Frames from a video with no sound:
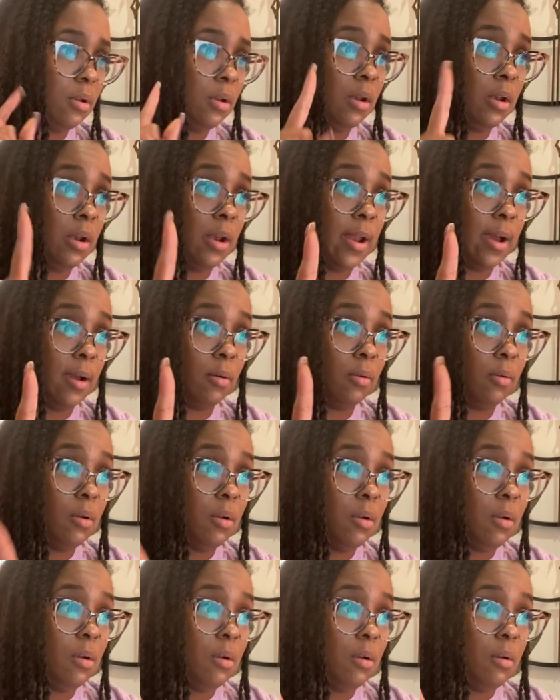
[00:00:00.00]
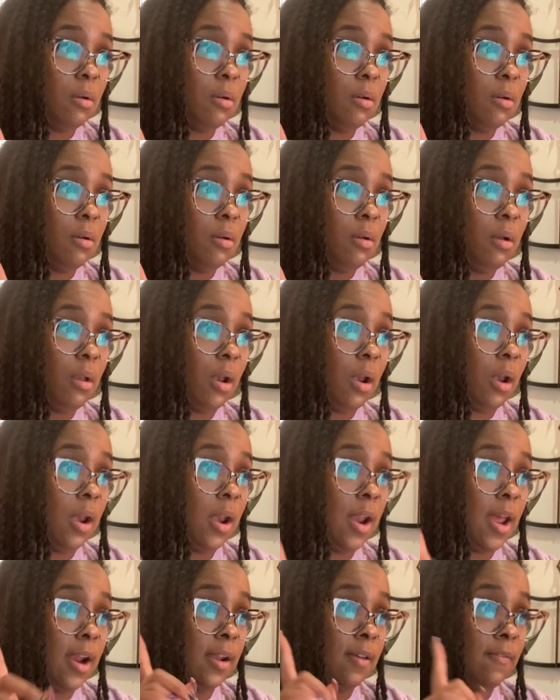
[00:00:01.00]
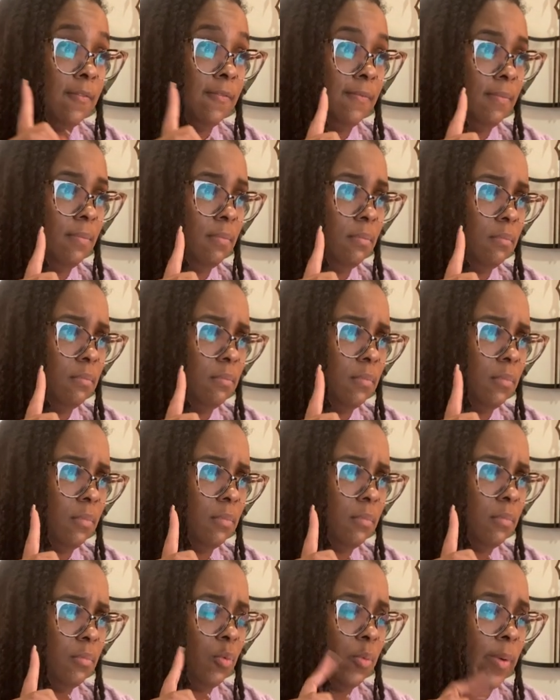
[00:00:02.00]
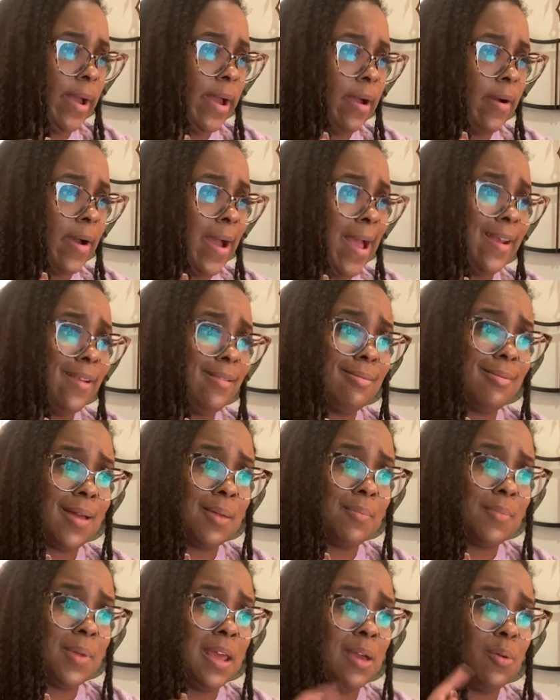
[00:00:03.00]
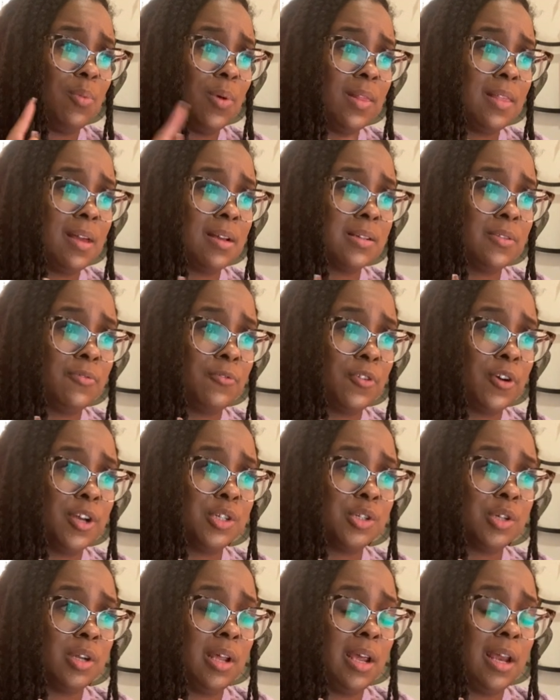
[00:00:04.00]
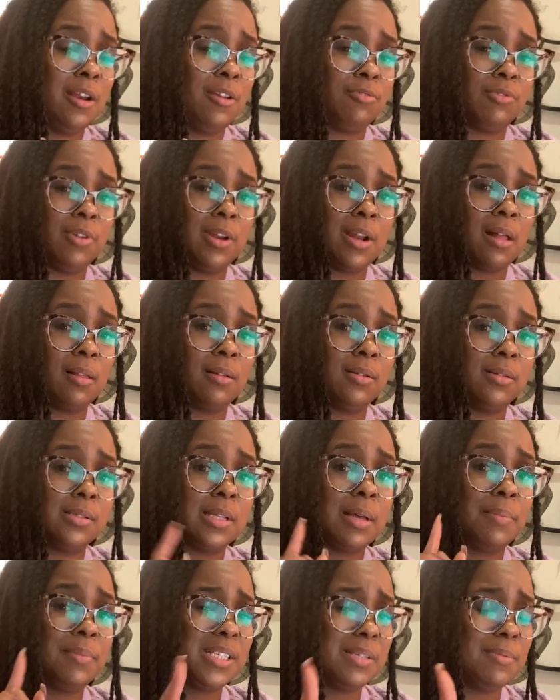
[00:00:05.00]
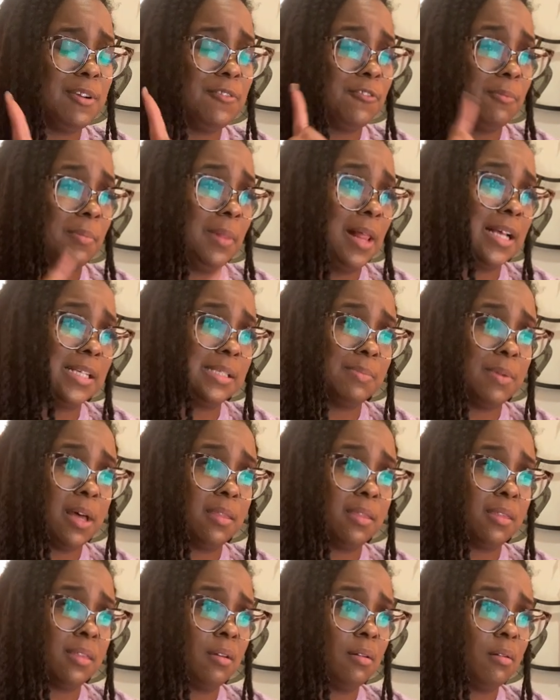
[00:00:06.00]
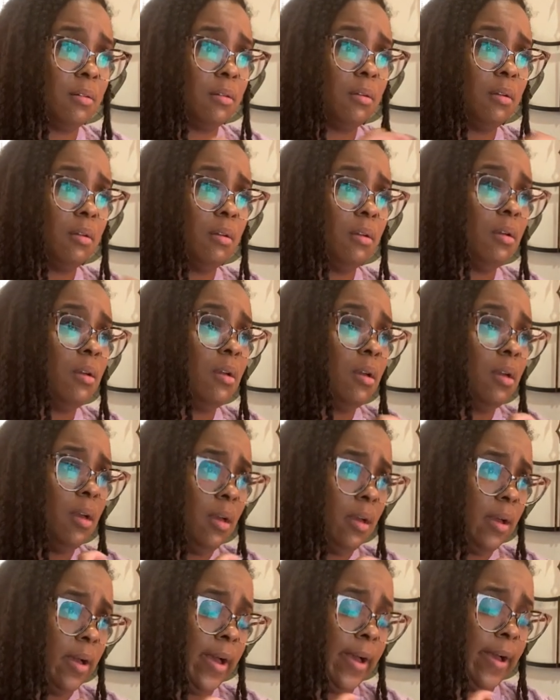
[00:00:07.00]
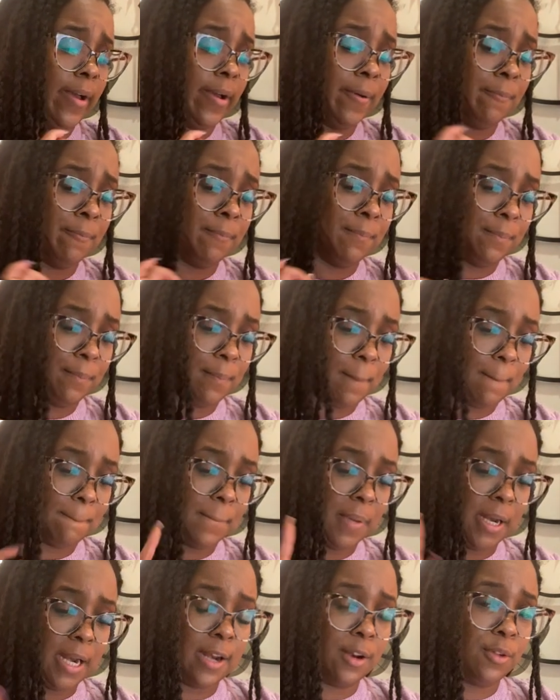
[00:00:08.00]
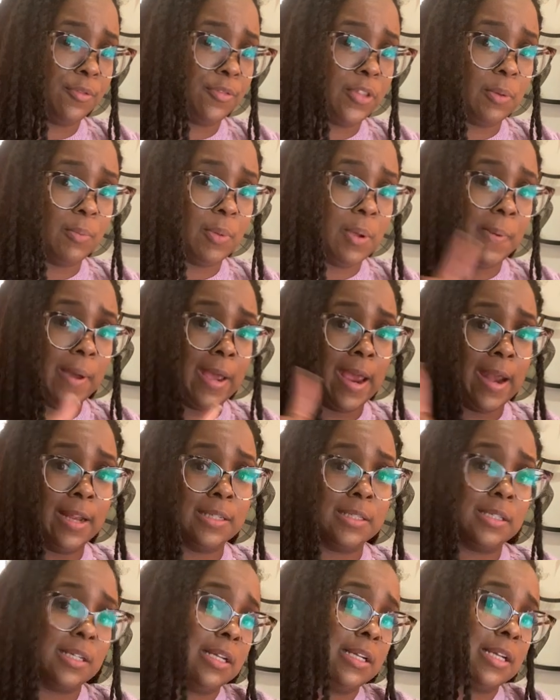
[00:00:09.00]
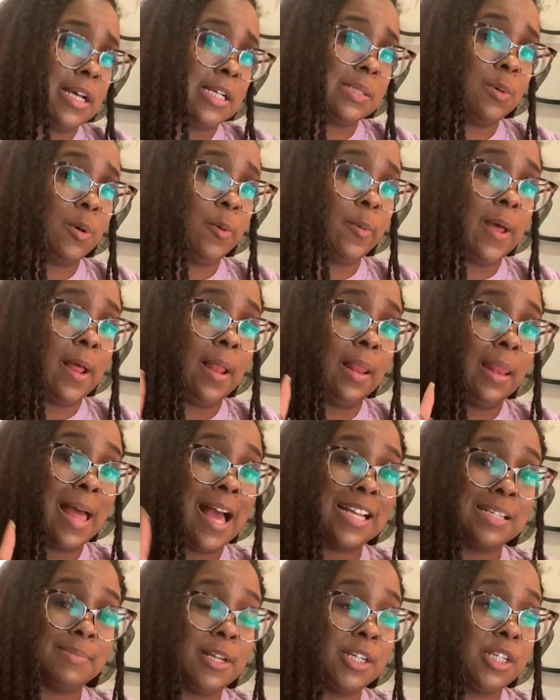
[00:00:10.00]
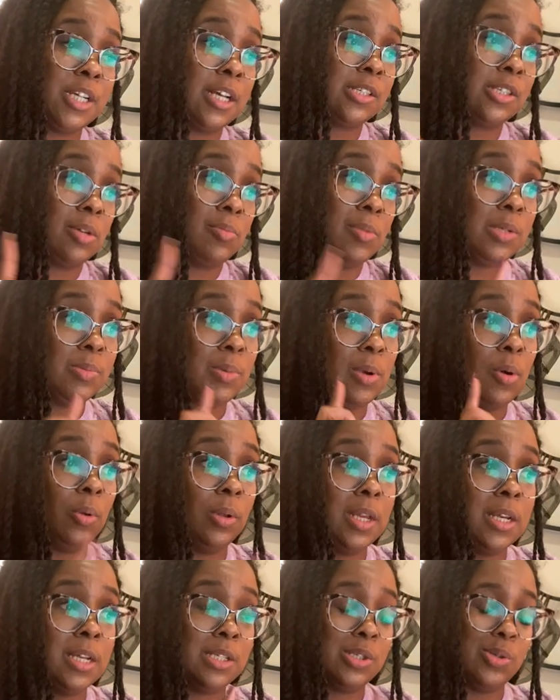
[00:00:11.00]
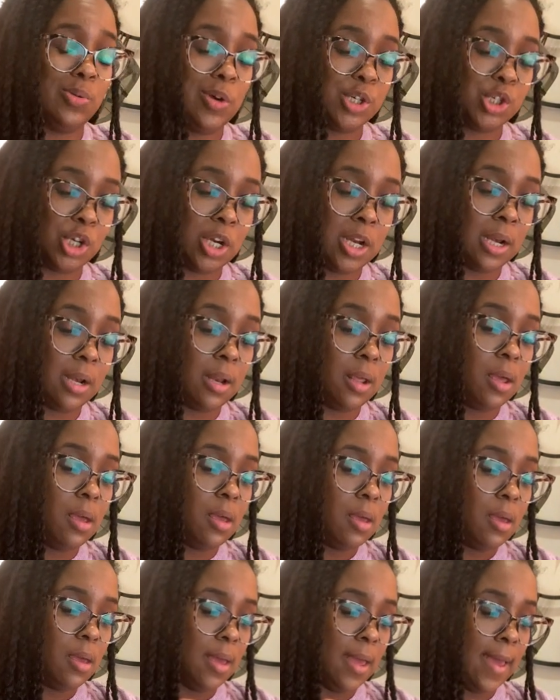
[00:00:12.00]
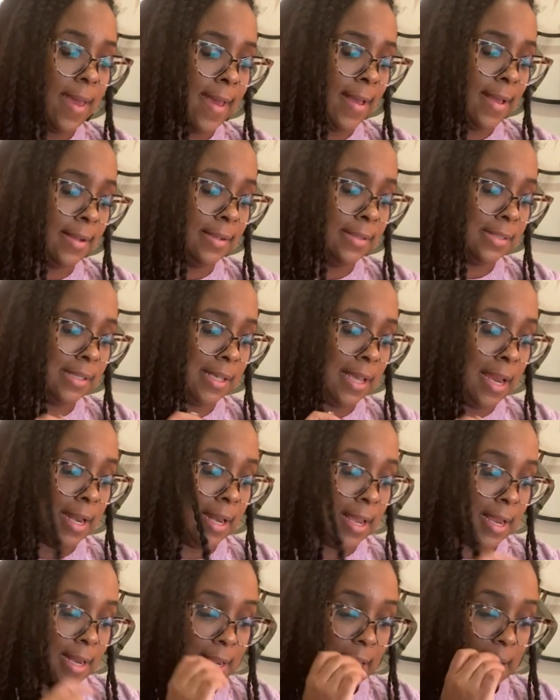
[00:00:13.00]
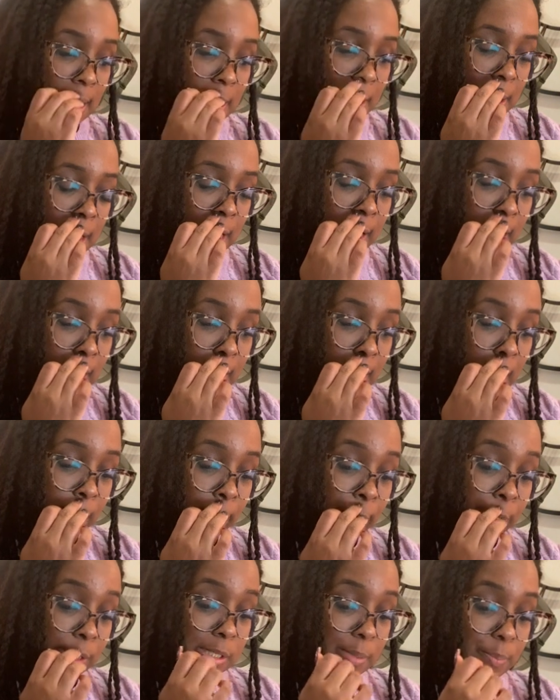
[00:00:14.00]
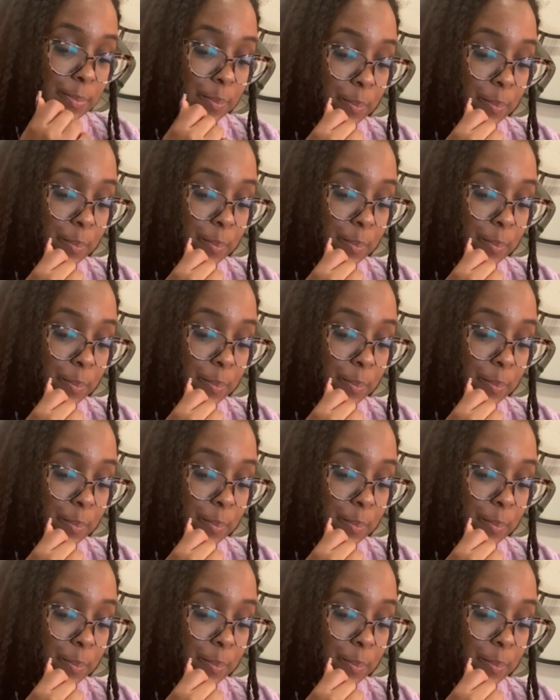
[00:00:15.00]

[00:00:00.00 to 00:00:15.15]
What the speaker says: No. None of, wow, I had a lot of money at $1,483. That must have been from last month. But I don't think we put any to the debt snowball in the last paycheck, so it means we only did $288.